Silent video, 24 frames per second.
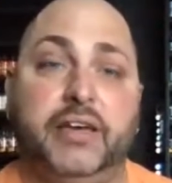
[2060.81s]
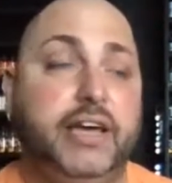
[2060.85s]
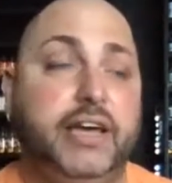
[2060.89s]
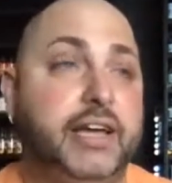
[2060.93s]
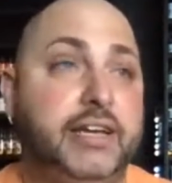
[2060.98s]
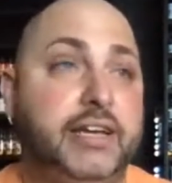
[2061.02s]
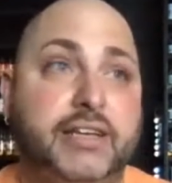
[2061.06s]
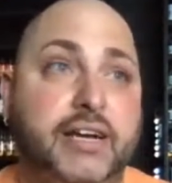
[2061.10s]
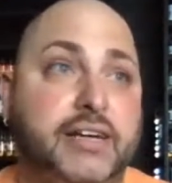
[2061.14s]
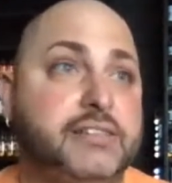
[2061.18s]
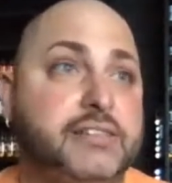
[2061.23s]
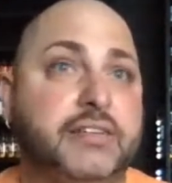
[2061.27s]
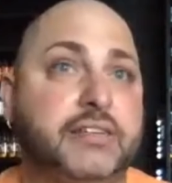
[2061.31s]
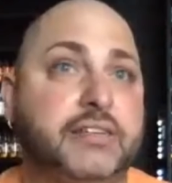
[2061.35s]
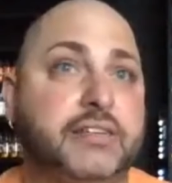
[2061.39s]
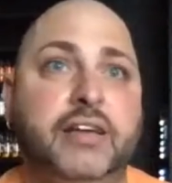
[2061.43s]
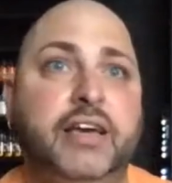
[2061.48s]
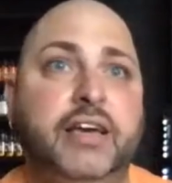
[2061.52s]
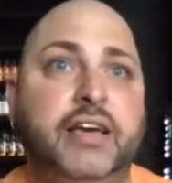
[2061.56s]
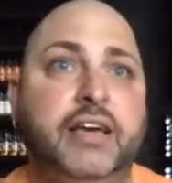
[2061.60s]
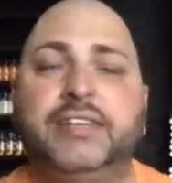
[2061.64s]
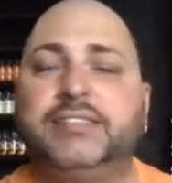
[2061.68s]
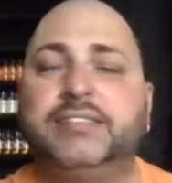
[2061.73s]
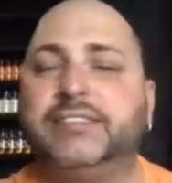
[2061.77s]
It doesn't.
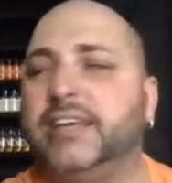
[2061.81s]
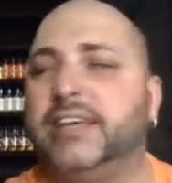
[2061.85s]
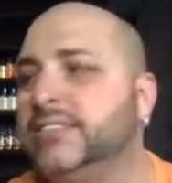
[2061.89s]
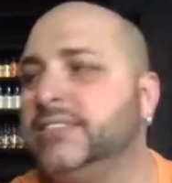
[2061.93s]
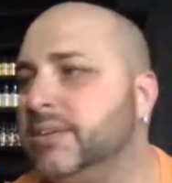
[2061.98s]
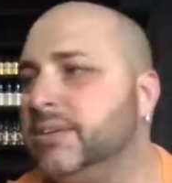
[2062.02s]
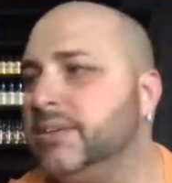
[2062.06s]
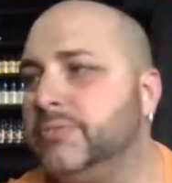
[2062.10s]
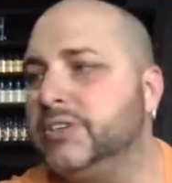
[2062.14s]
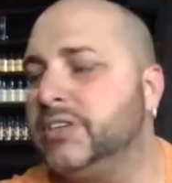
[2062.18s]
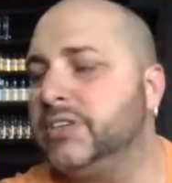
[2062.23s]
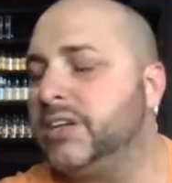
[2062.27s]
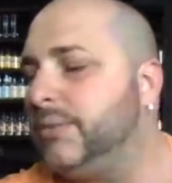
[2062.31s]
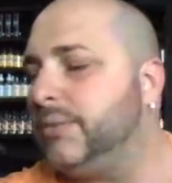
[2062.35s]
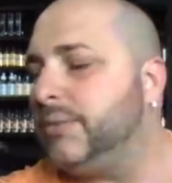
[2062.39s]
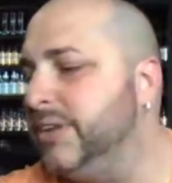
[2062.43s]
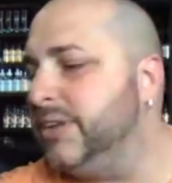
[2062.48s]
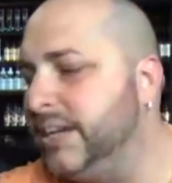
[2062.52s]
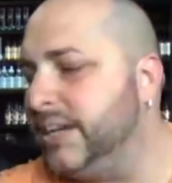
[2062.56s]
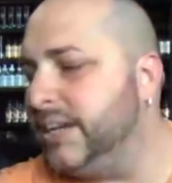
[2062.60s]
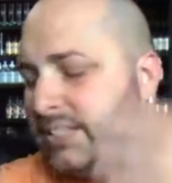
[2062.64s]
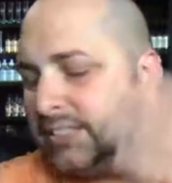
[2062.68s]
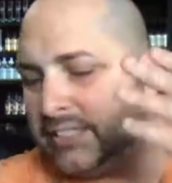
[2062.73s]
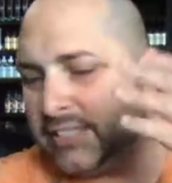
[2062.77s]
It's like someone coming
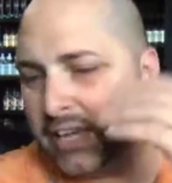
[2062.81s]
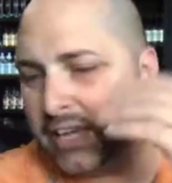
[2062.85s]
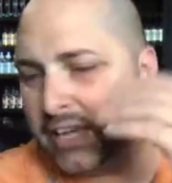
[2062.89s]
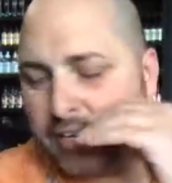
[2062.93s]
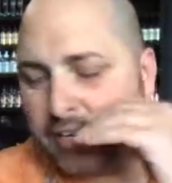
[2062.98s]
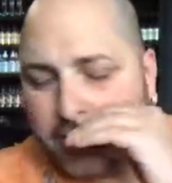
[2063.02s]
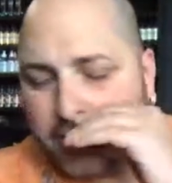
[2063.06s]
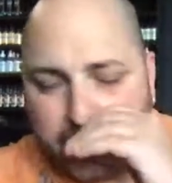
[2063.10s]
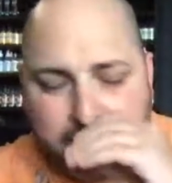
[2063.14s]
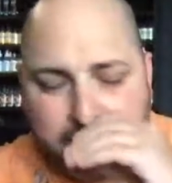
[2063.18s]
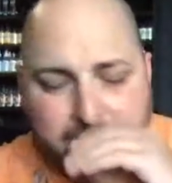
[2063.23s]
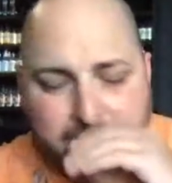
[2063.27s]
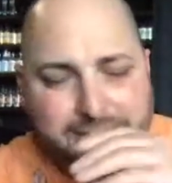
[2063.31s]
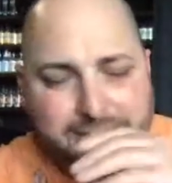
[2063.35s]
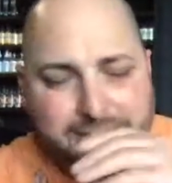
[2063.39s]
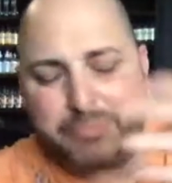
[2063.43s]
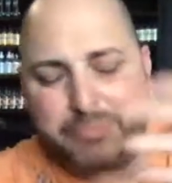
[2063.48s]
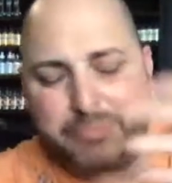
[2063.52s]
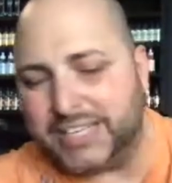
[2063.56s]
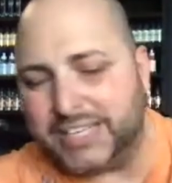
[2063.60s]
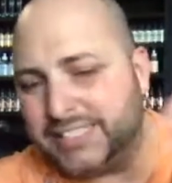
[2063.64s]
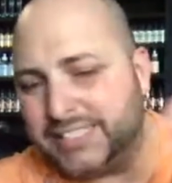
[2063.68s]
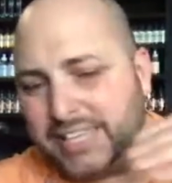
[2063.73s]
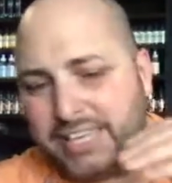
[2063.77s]
in and saying, someone
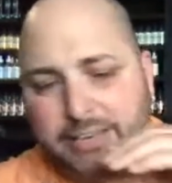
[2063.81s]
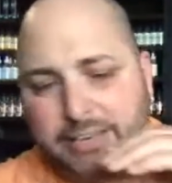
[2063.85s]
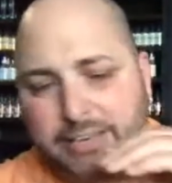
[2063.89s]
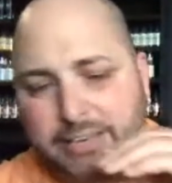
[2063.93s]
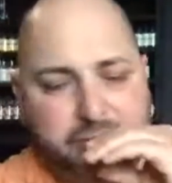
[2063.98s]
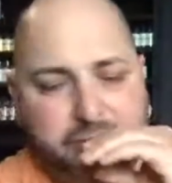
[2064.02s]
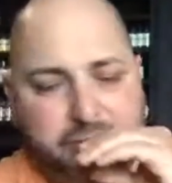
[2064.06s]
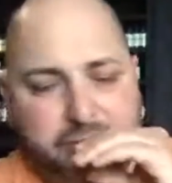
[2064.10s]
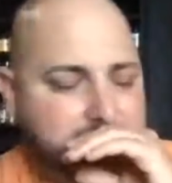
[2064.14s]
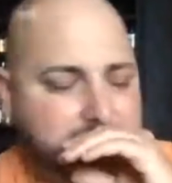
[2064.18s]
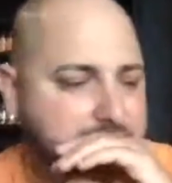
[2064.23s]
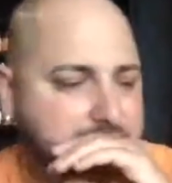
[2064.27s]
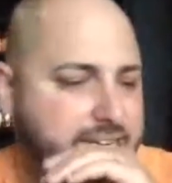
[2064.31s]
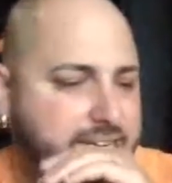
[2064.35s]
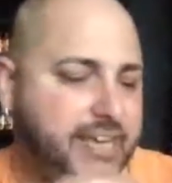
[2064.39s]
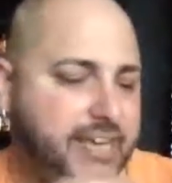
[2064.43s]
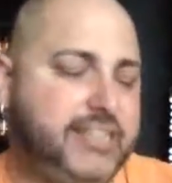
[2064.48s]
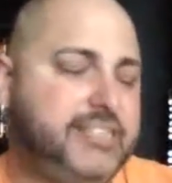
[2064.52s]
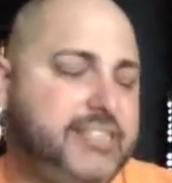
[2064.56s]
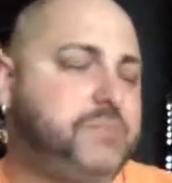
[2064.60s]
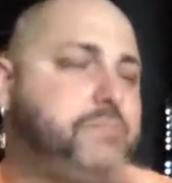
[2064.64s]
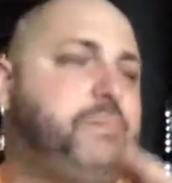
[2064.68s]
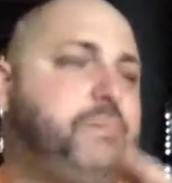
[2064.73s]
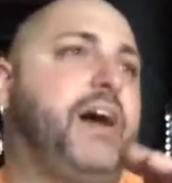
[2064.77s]
had said to me the other day,
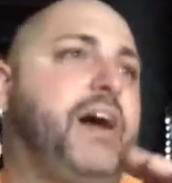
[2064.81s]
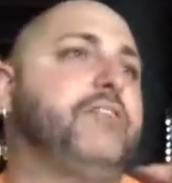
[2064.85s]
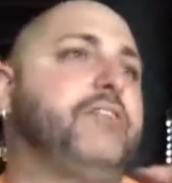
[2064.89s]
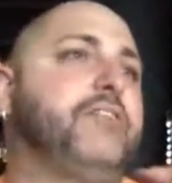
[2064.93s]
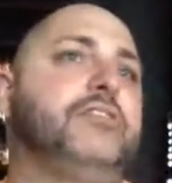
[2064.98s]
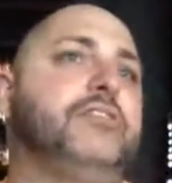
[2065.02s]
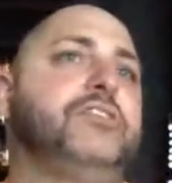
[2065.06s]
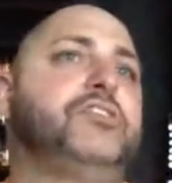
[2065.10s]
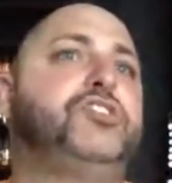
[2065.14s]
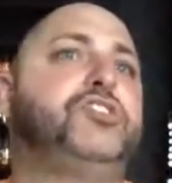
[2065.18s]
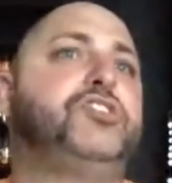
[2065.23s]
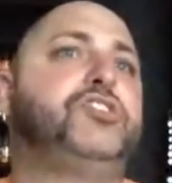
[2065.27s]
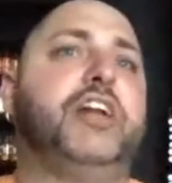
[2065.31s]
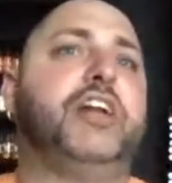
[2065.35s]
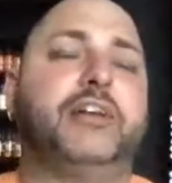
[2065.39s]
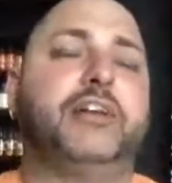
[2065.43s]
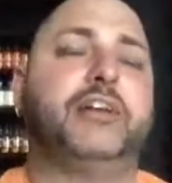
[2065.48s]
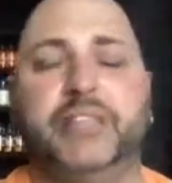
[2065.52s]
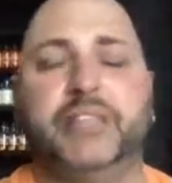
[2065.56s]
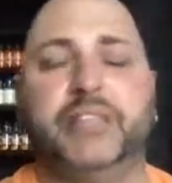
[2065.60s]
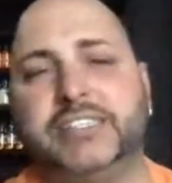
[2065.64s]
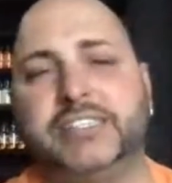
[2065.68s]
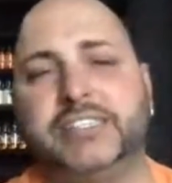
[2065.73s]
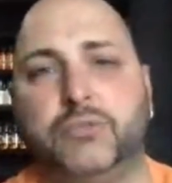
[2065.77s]
this bothered the shit out of
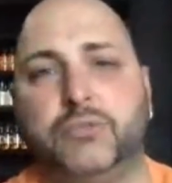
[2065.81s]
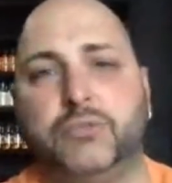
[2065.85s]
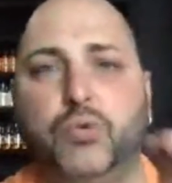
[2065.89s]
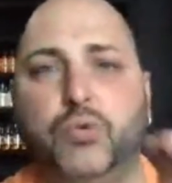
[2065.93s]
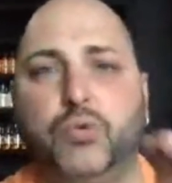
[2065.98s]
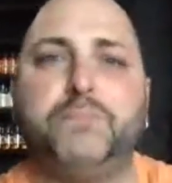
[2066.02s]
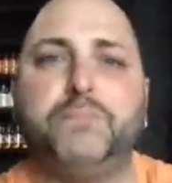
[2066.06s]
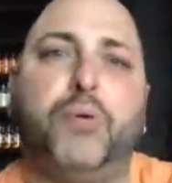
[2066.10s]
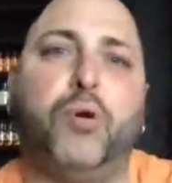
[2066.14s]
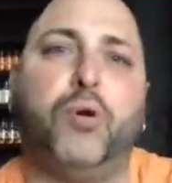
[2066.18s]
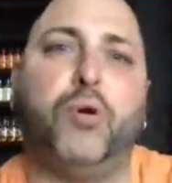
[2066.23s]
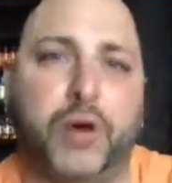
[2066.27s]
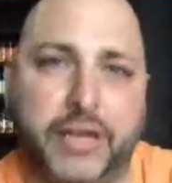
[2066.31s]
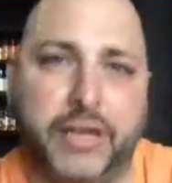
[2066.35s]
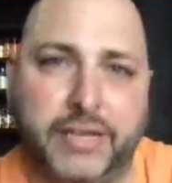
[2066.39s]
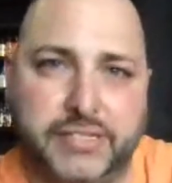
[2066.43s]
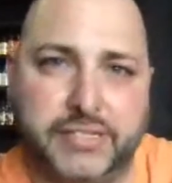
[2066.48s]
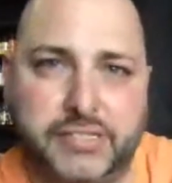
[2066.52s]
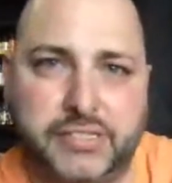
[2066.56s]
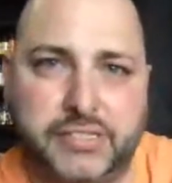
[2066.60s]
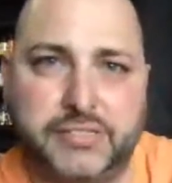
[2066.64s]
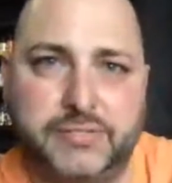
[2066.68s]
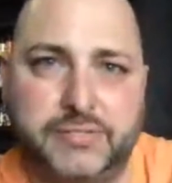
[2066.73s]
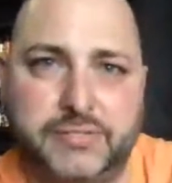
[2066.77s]
me. They said, We're
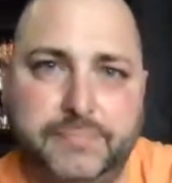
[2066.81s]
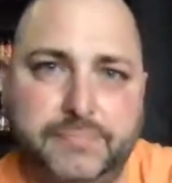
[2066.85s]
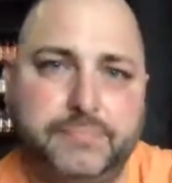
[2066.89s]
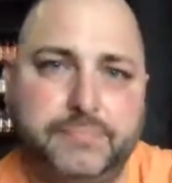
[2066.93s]
boys.